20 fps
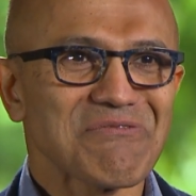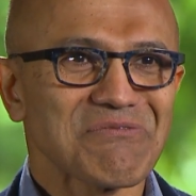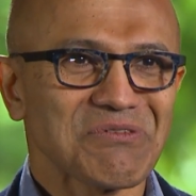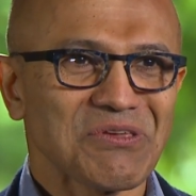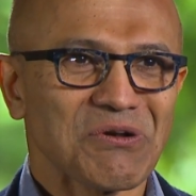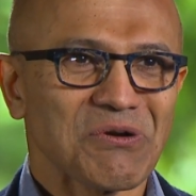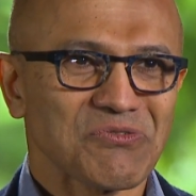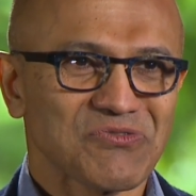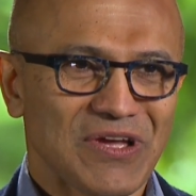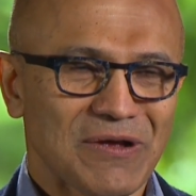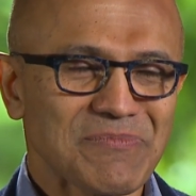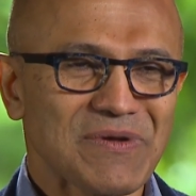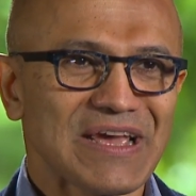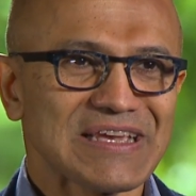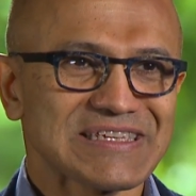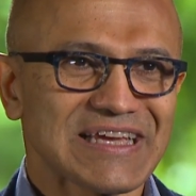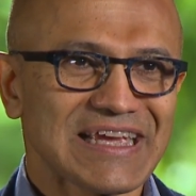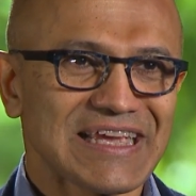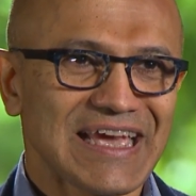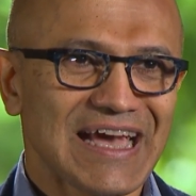You know, some
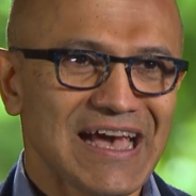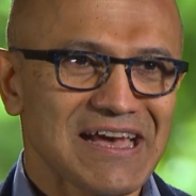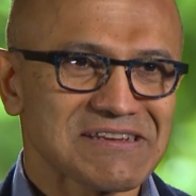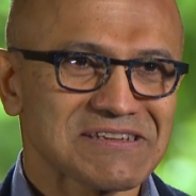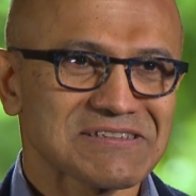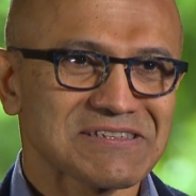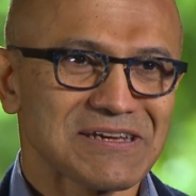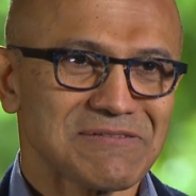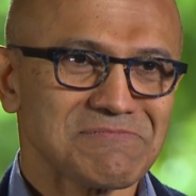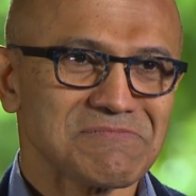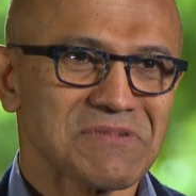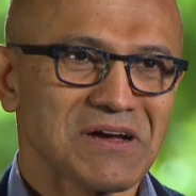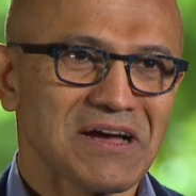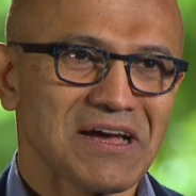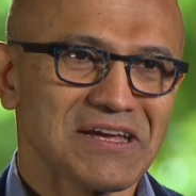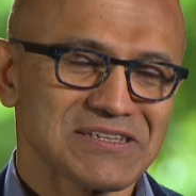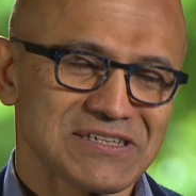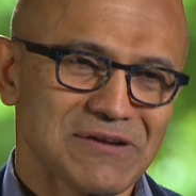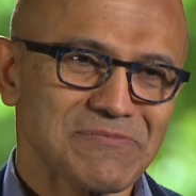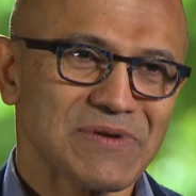days I get,
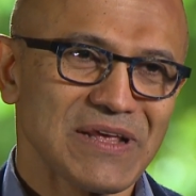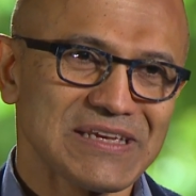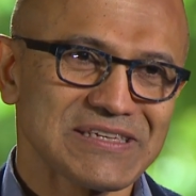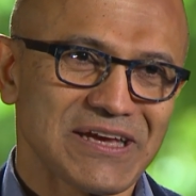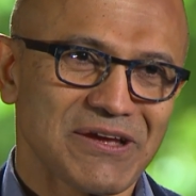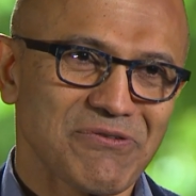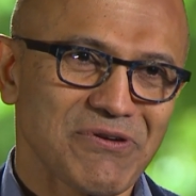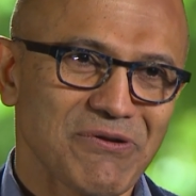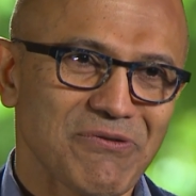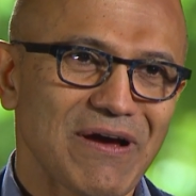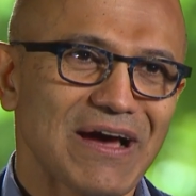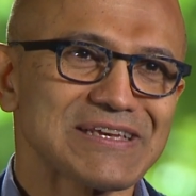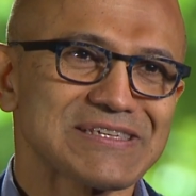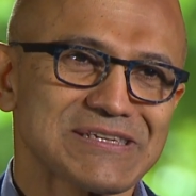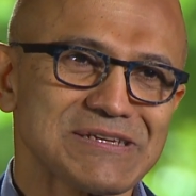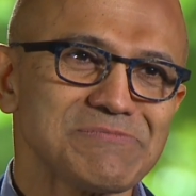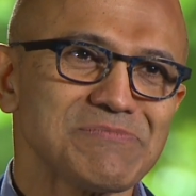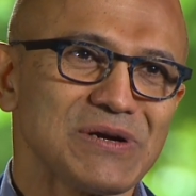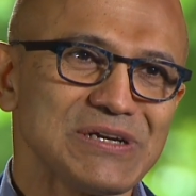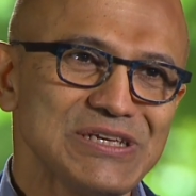and some days I regress
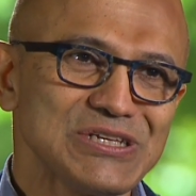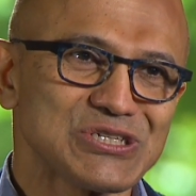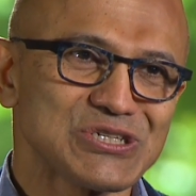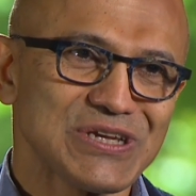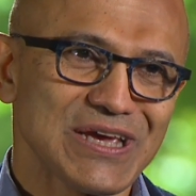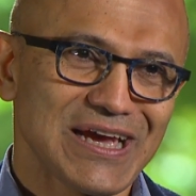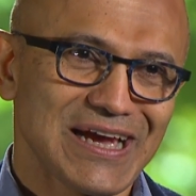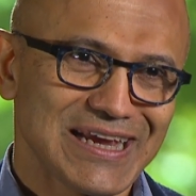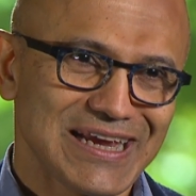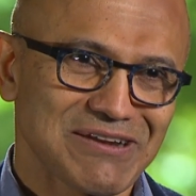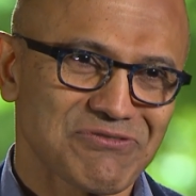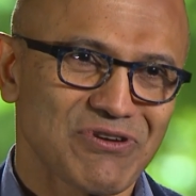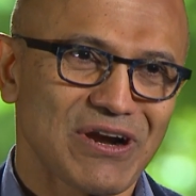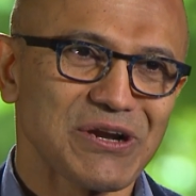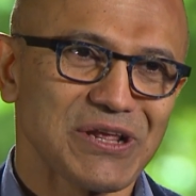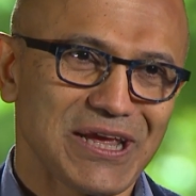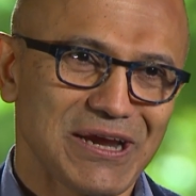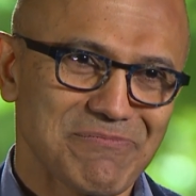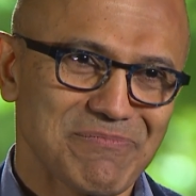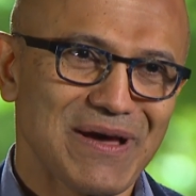it, but each day I try
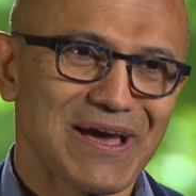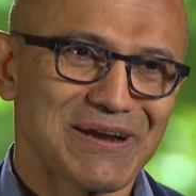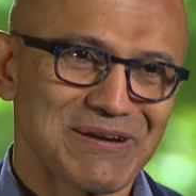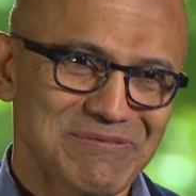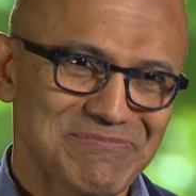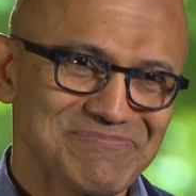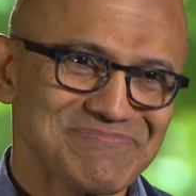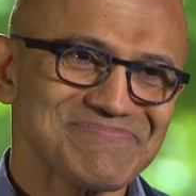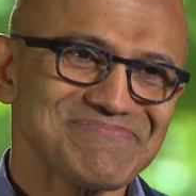to get better.